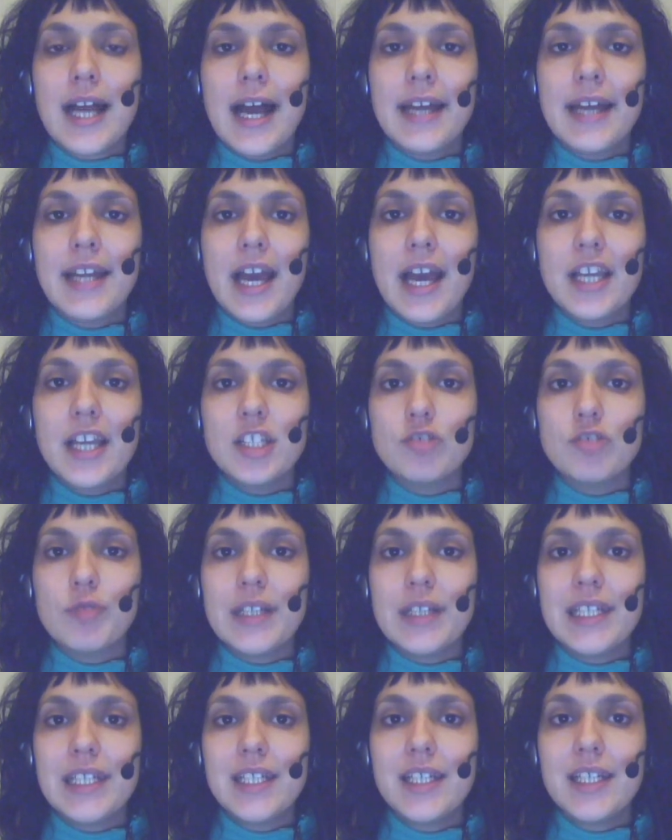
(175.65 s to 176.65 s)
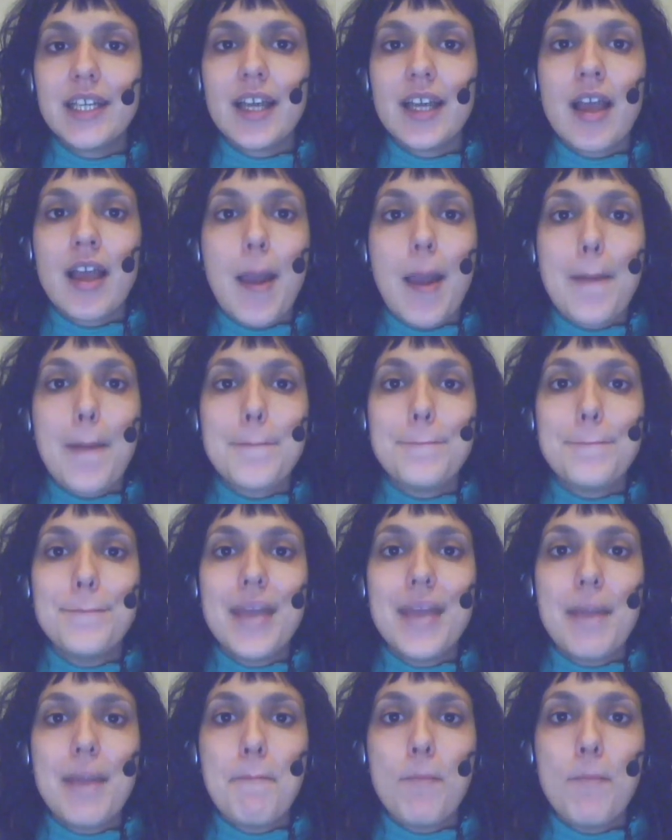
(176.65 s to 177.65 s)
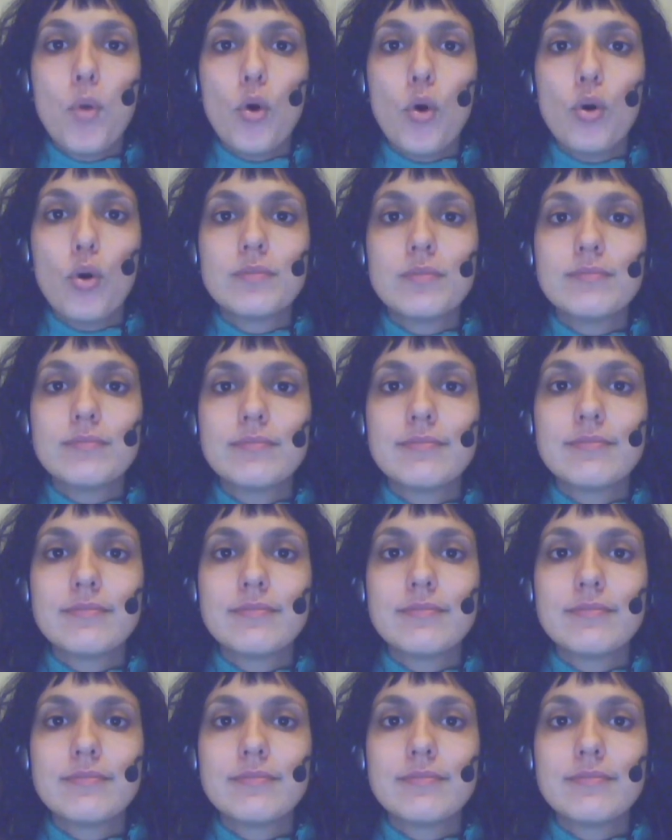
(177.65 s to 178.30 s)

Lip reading: And I drink, bebo,